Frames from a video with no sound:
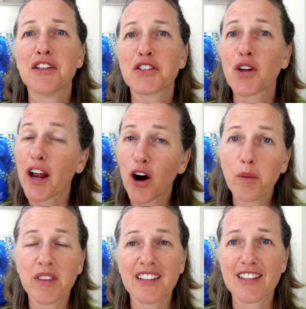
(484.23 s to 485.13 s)
So I
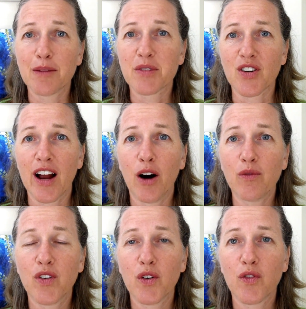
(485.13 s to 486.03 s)
hope these tips are
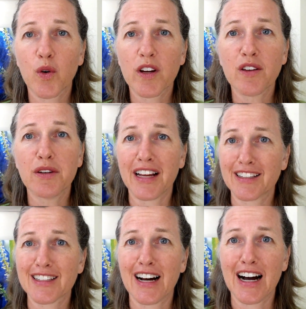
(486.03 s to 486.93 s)
helpful for you
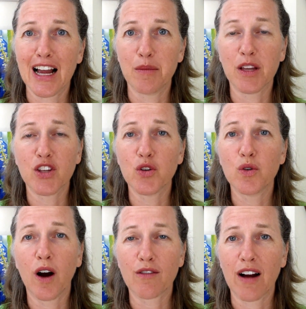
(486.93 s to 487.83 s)
next time
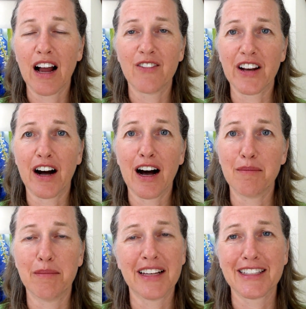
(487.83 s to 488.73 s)
you arrive in
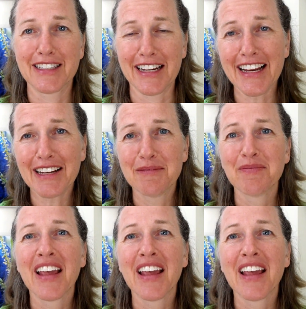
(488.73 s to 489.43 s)
hot mess city